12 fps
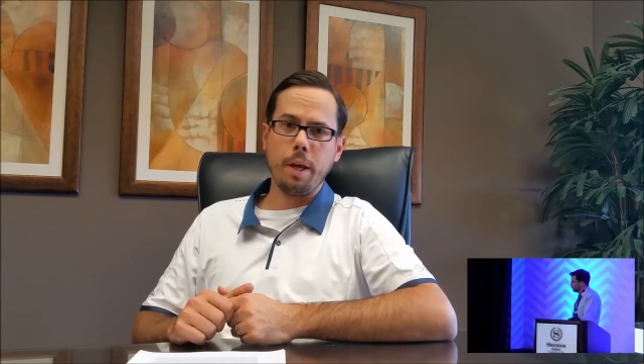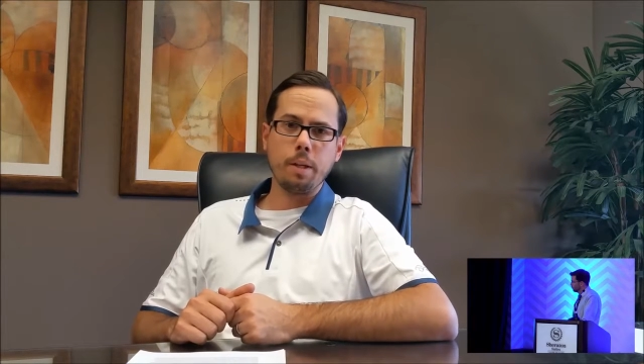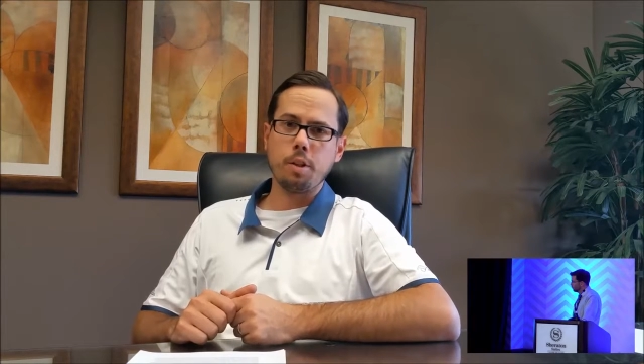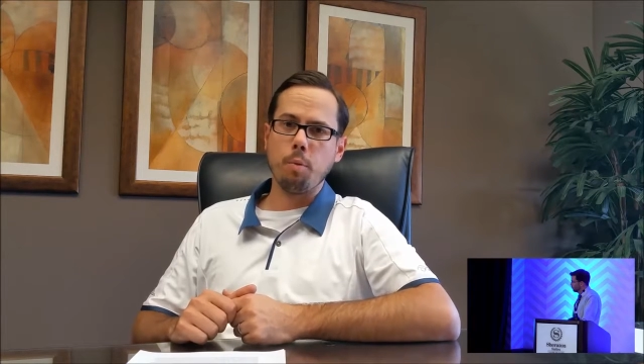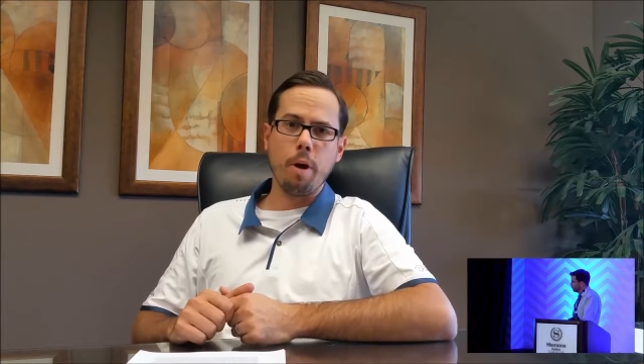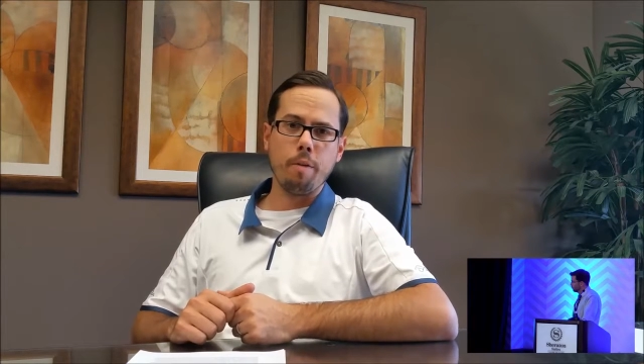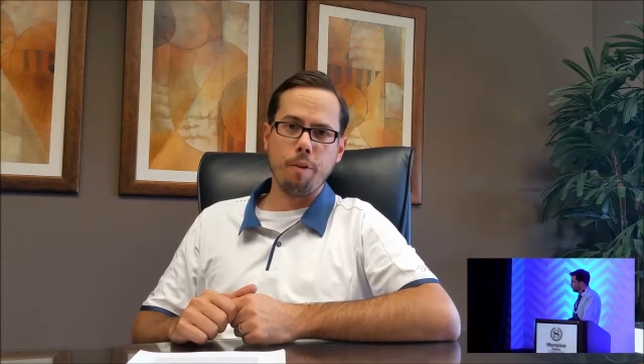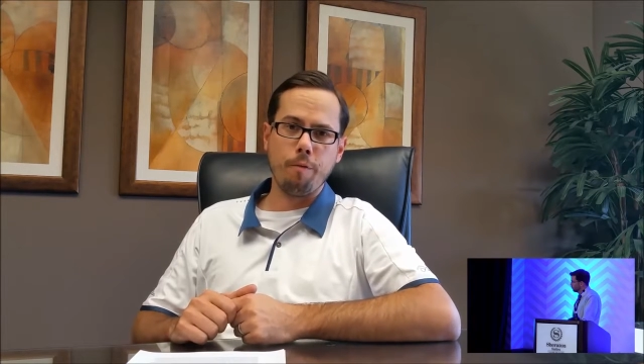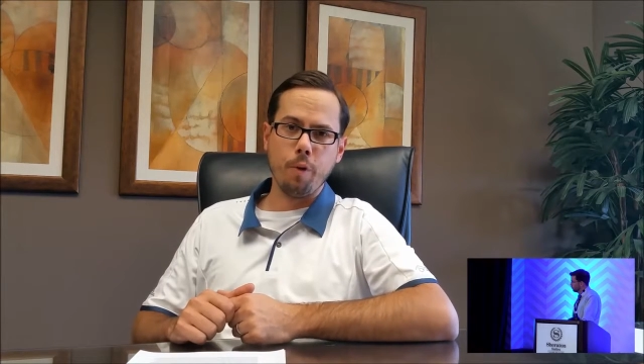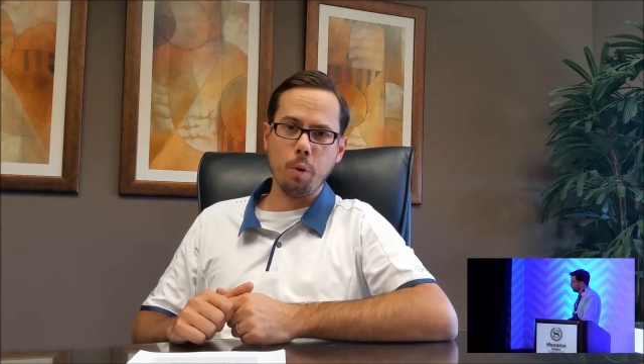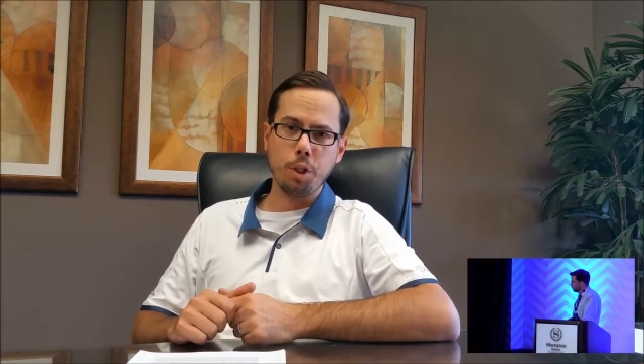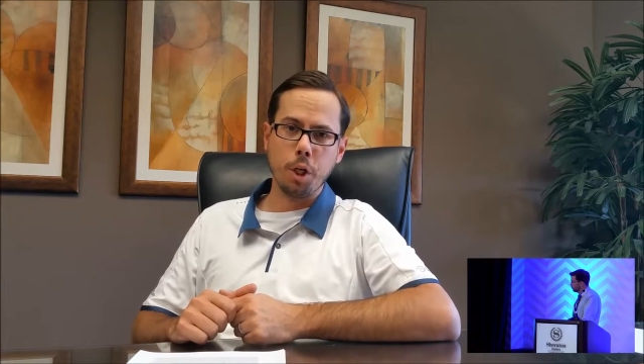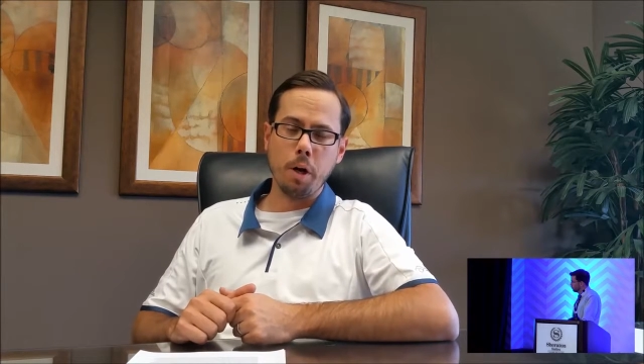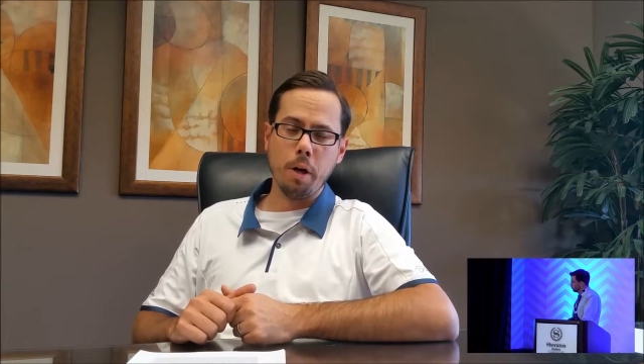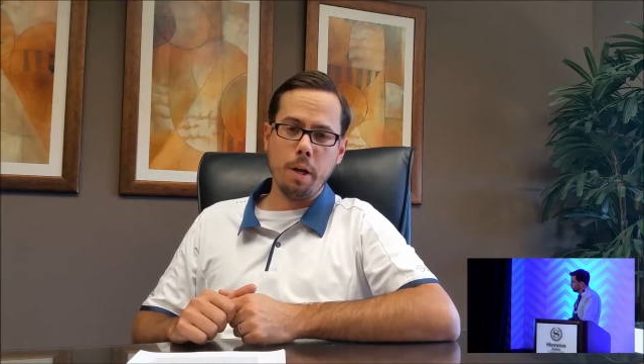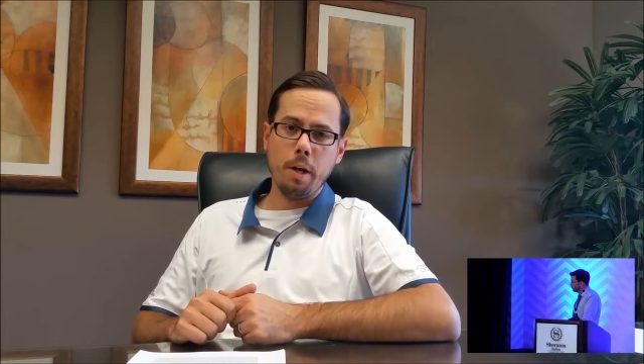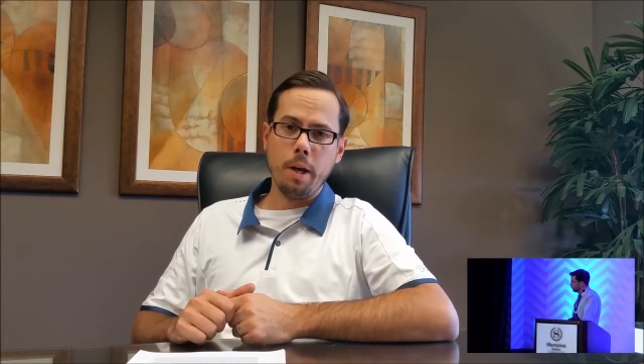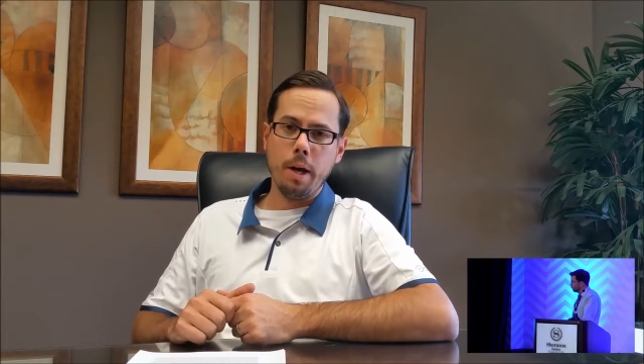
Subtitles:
think it's the way of the future,